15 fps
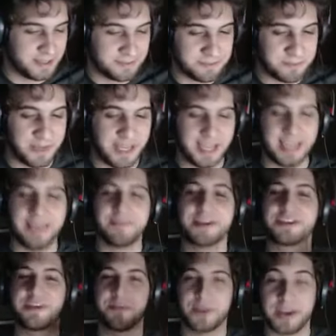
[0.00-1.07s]
eventually
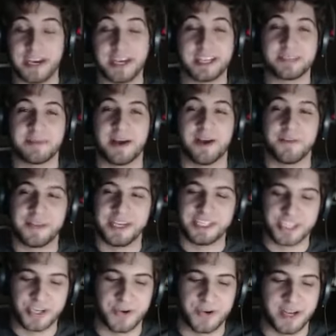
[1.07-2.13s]
put it in his mouth, he
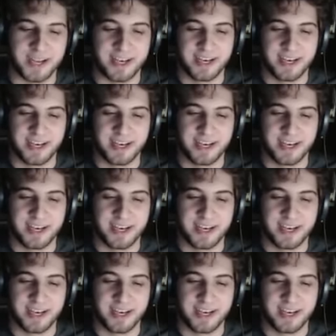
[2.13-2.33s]
chewed it,